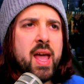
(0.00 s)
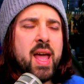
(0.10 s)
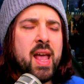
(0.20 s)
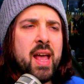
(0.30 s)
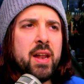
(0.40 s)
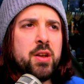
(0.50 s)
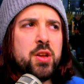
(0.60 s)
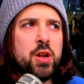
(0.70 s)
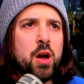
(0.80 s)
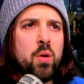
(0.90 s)
and
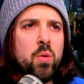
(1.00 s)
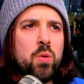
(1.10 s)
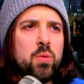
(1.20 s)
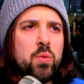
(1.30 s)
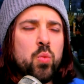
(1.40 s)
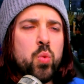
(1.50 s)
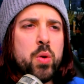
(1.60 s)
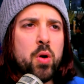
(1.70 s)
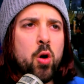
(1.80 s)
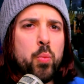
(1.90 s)
you know we
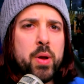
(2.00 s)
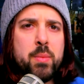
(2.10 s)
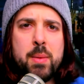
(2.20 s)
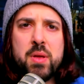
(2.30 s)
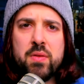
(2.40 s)
were hoping maybe